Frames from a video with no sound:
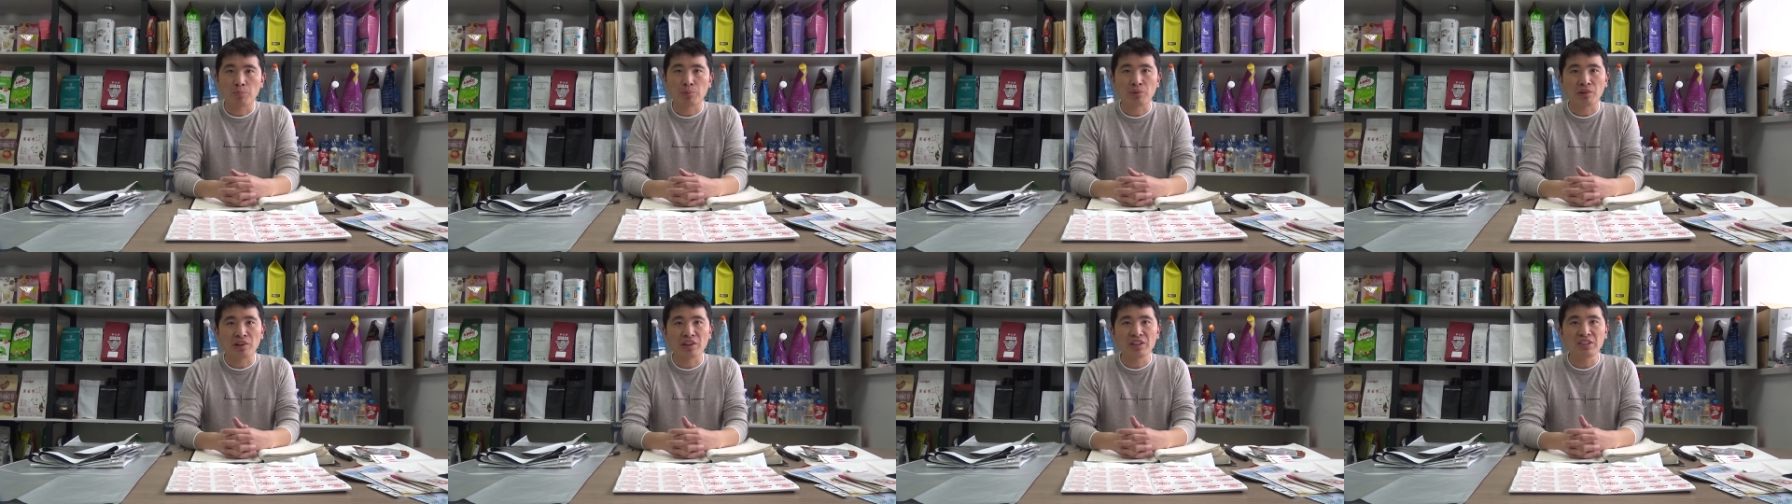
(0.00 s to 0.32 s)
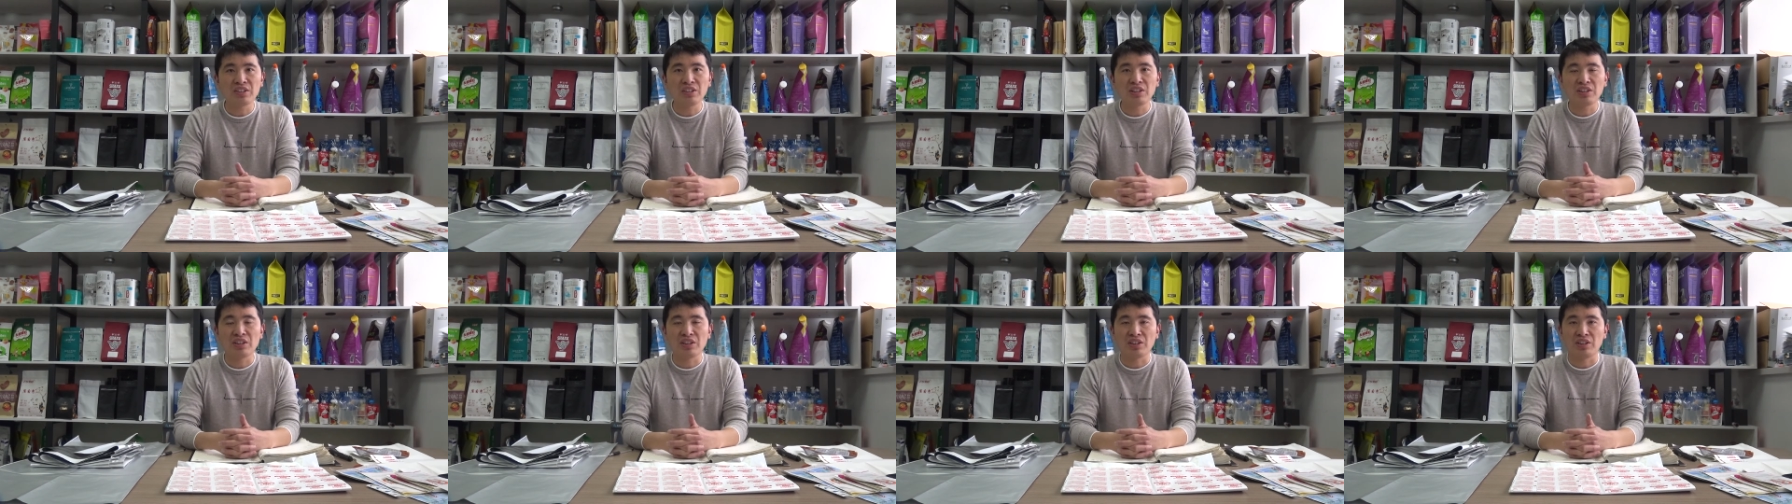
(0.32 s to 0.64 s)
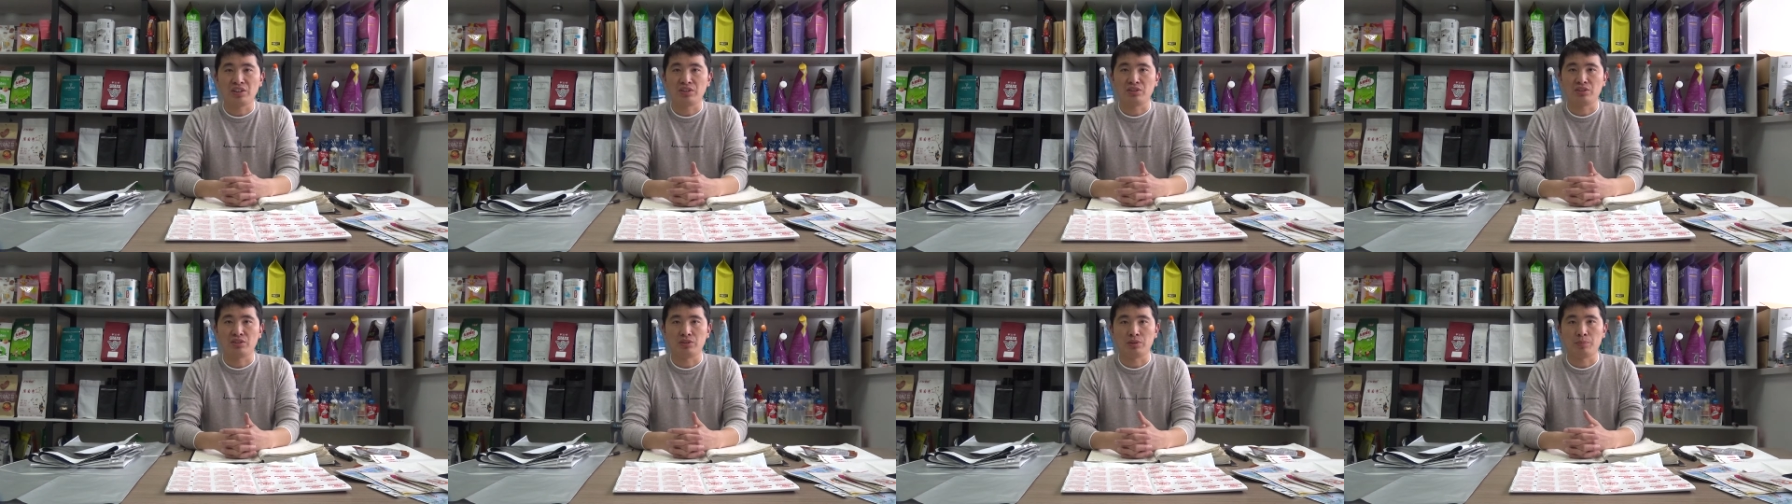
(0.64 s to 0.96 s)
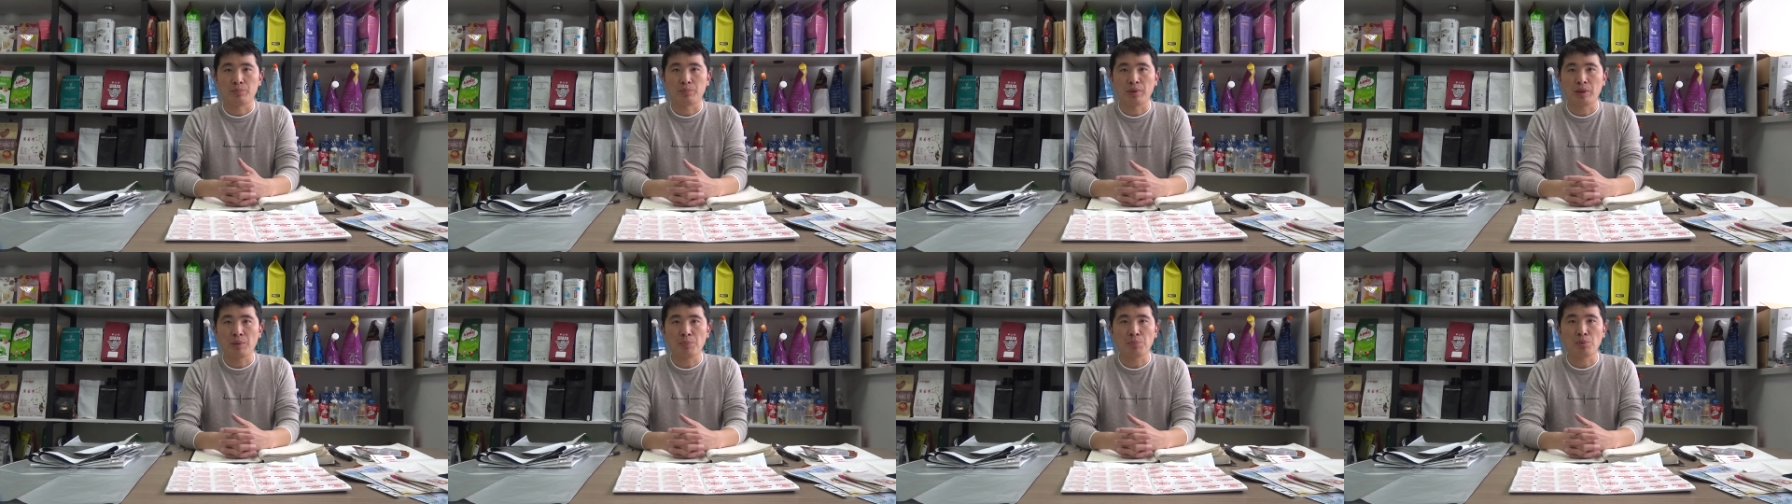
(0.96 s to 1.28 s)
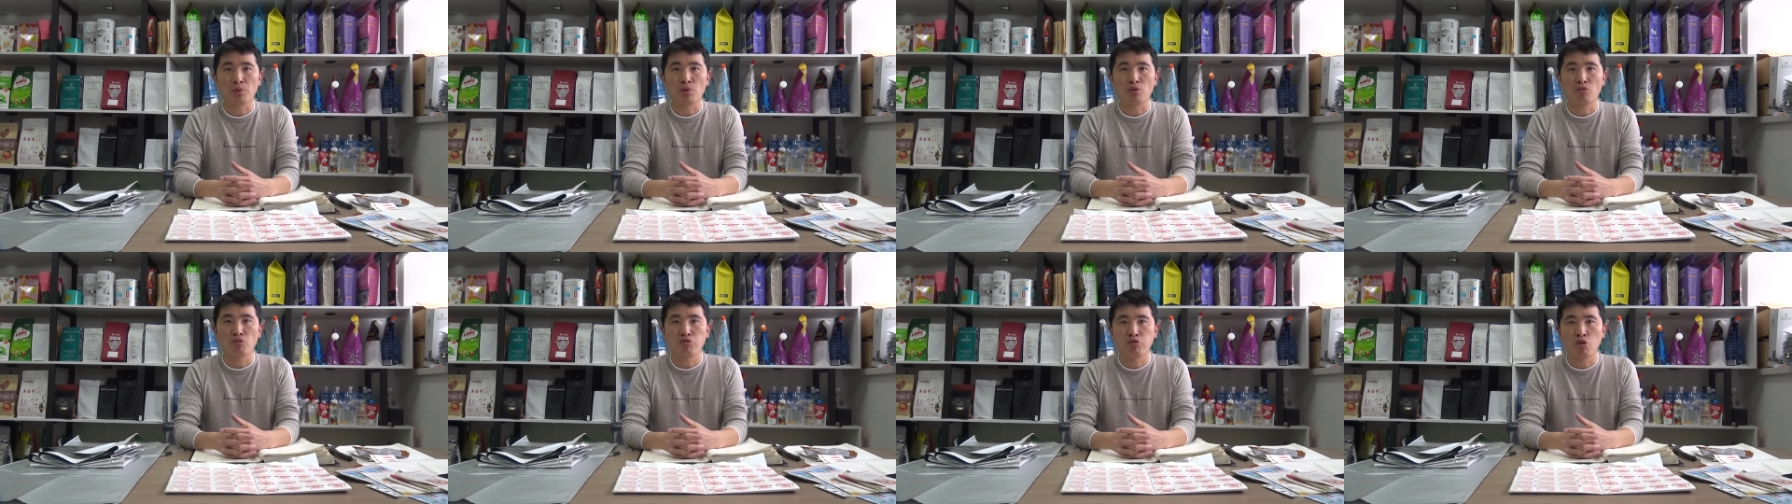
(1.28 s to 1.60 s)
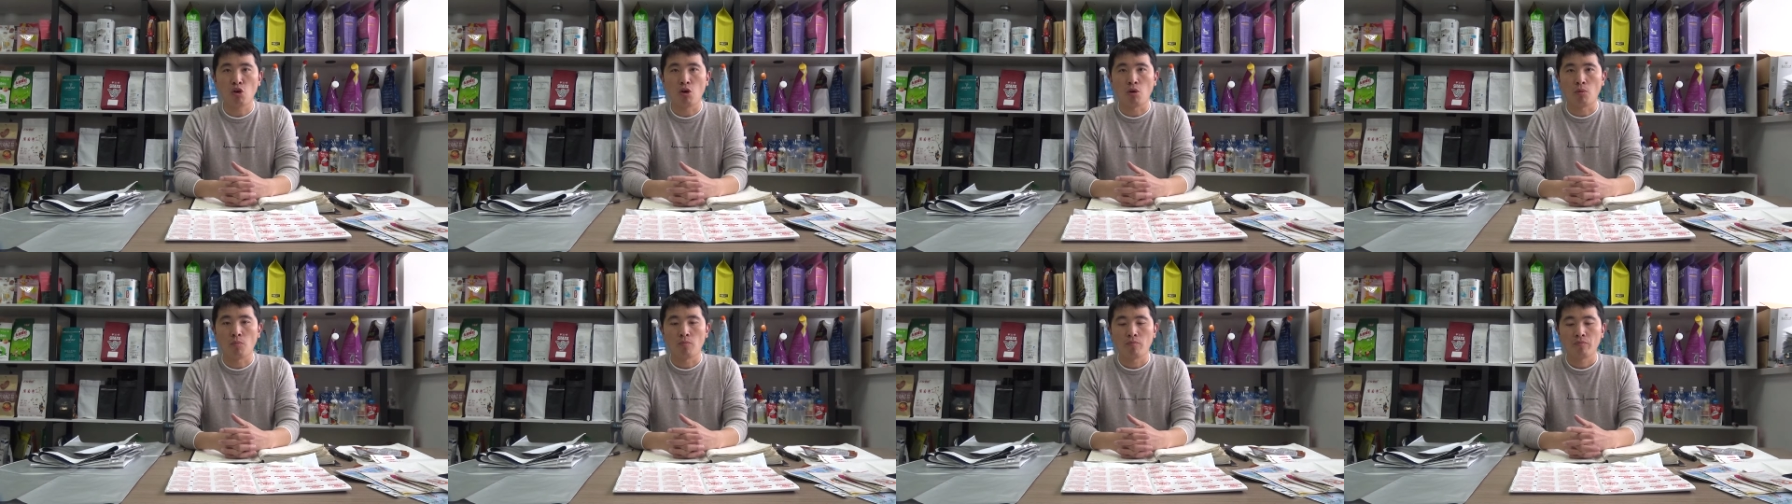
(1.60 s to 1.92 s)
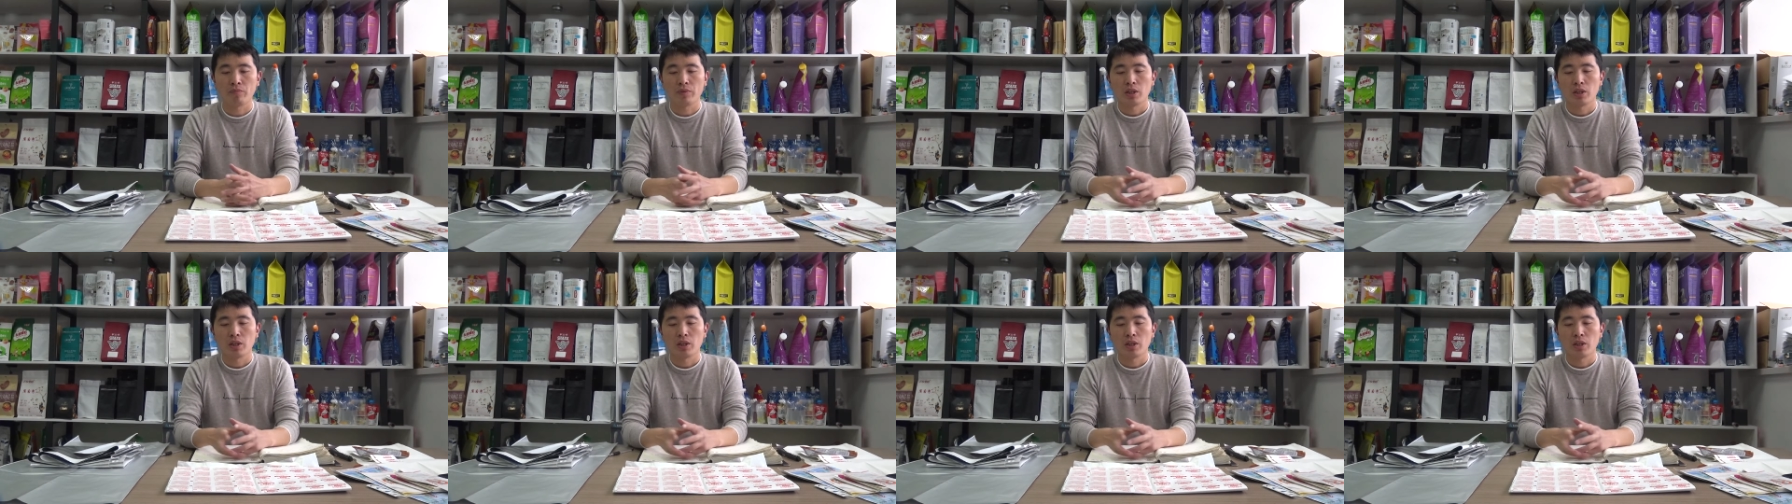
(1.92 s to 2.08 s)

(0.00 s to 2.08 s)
printed paper foil.